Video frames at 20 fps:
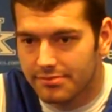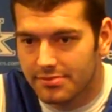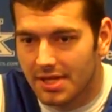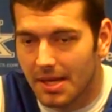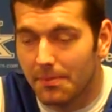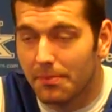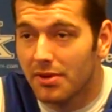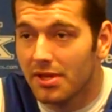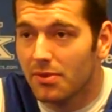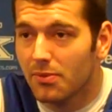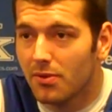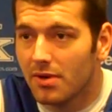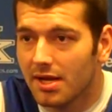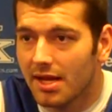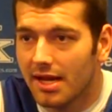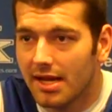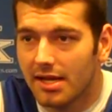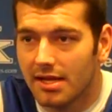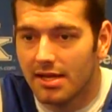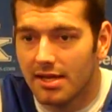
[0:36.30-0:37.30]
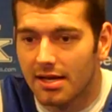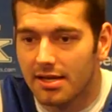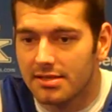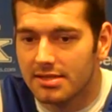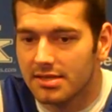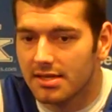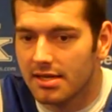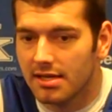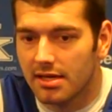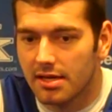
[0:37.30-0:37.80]
Complete 180, I'd
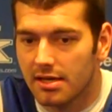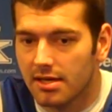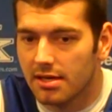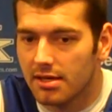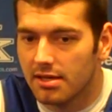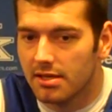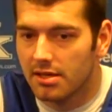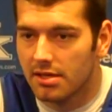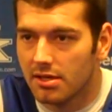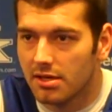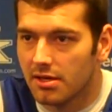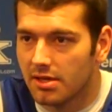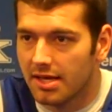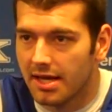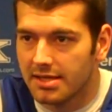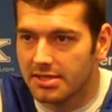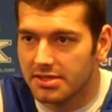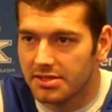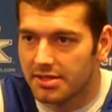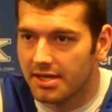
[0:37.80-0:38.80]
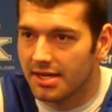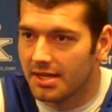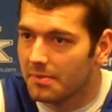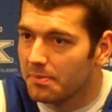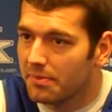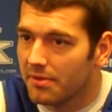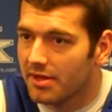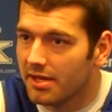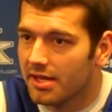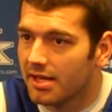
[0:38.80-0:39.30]
say. You know, last year I
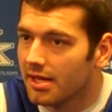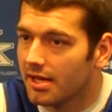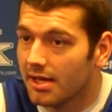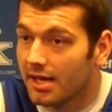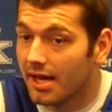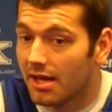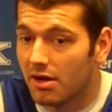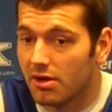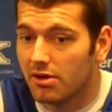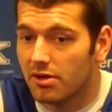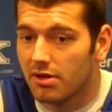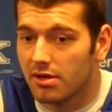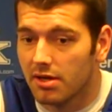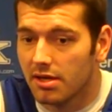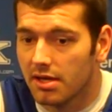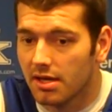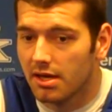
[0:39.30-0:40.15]
didn't play at all.